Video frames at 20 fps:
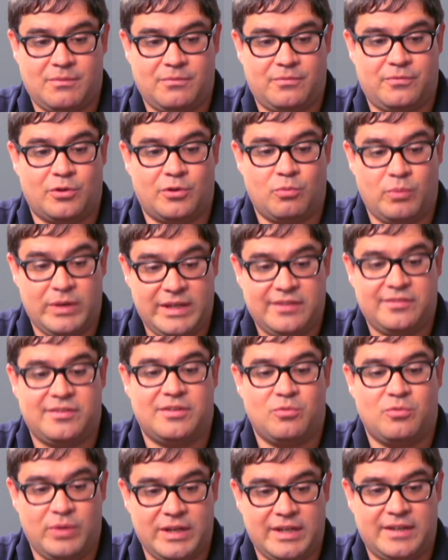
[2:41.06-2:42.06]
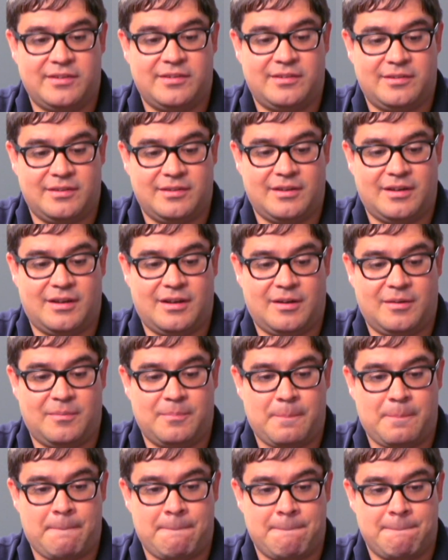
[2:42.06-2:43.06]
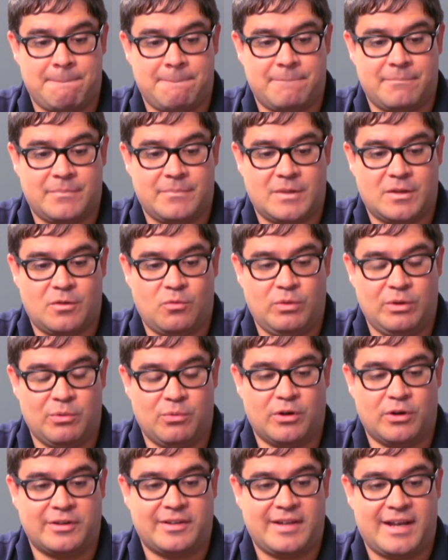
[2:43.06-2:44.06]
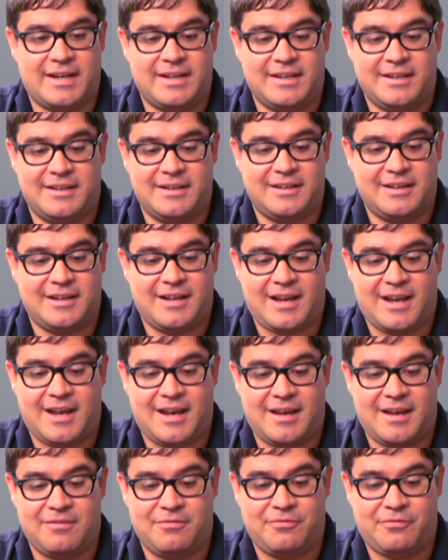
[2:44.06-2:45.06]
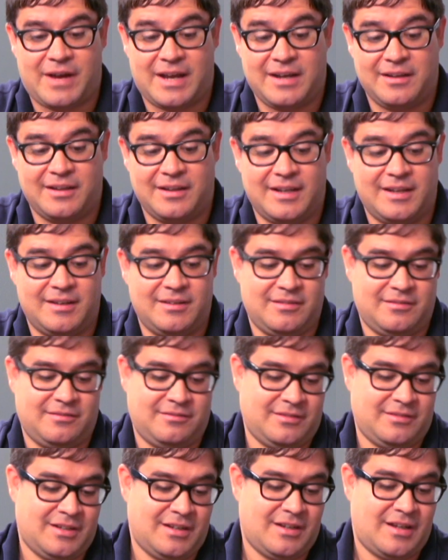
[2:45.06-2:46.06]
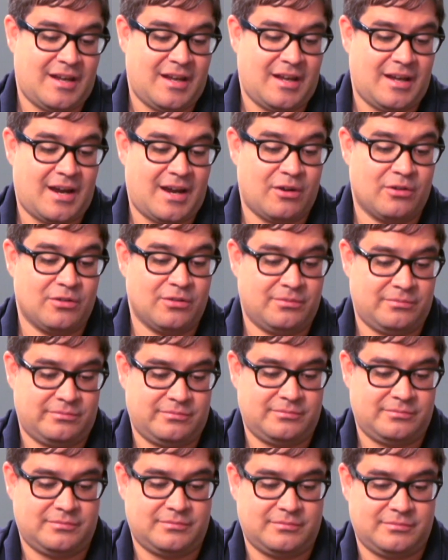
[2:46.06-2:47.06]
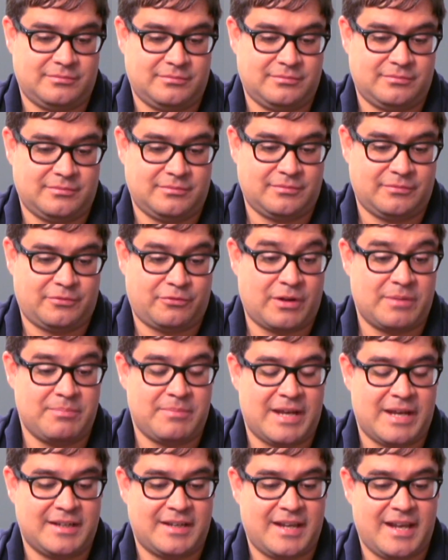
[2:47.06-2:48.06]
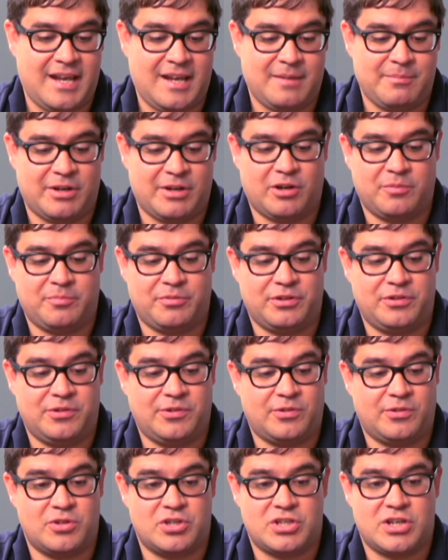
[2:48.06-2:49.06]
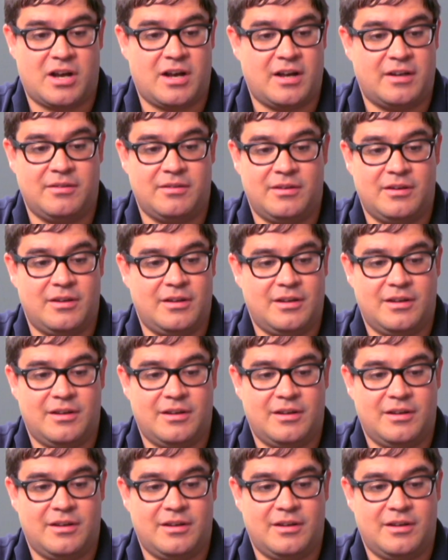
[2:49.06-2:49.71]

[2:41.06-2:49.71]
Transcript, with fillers: for weeks and weeks, um, we worked at it. And finally, our frontman Gabe and our producer Sean,